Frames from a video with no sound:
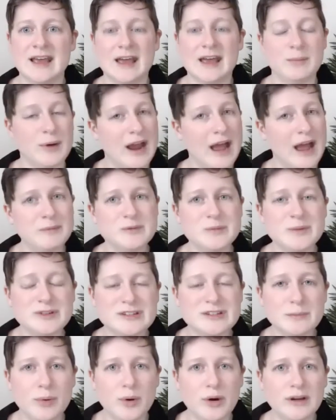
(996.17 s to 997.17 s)
and perhaps
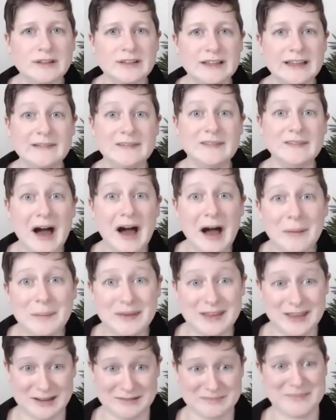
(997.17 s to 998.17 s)
most importantly,
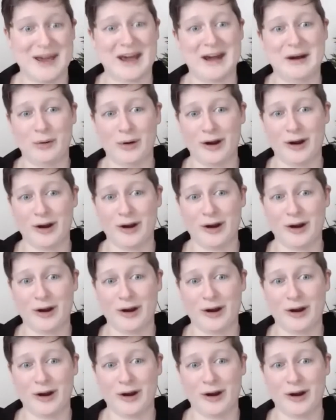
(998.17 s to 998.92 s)
lobbying power.